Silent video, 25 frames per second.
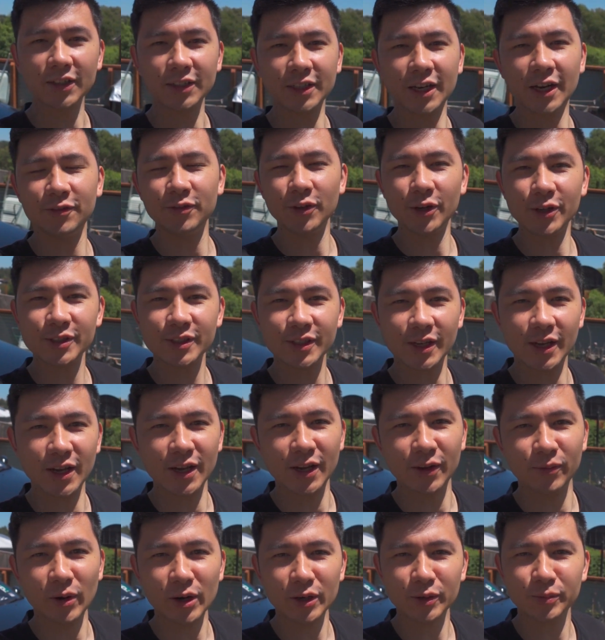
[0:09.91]
G'day folks,
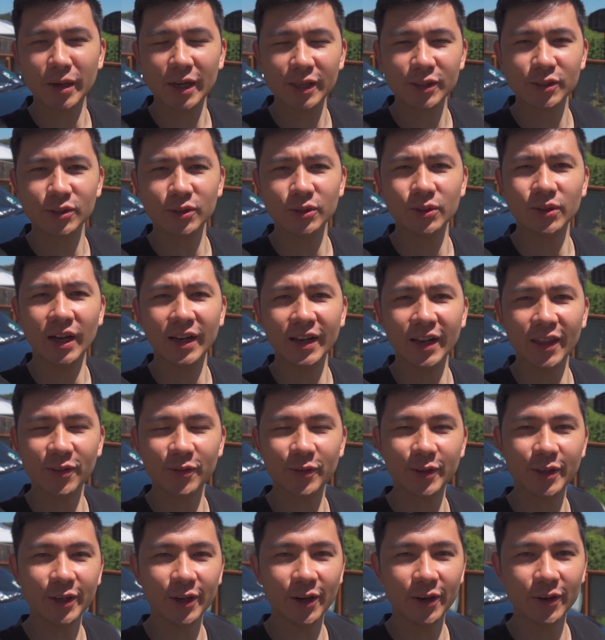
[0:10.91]
and welcome back to another
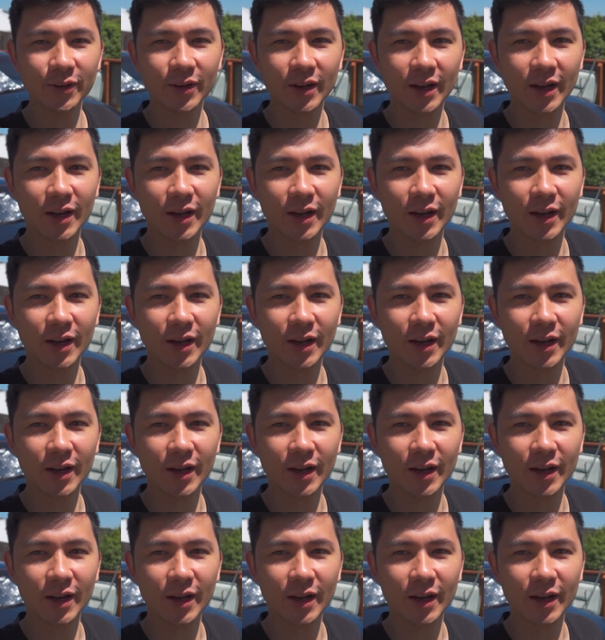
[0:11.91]
video.